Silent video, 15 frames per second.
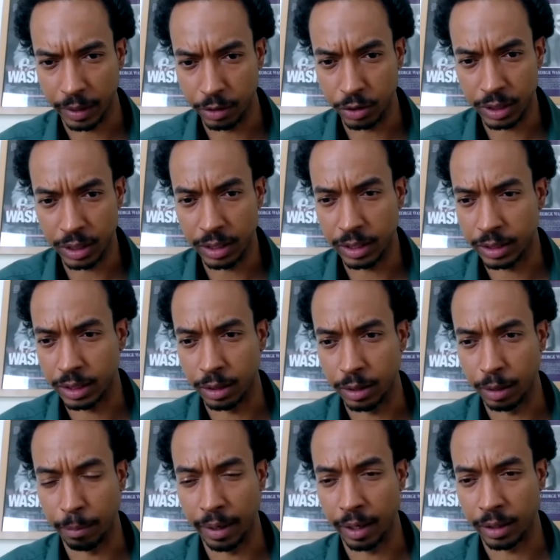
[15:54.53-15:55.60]
and you see this in the
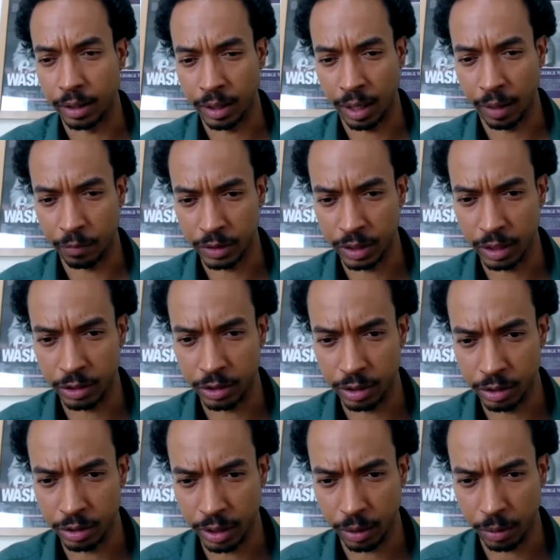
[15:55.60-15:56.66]
American conversation
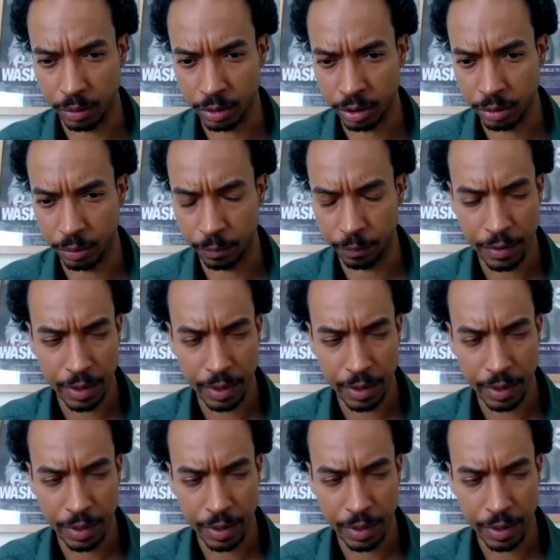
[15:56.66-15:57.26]
in general too,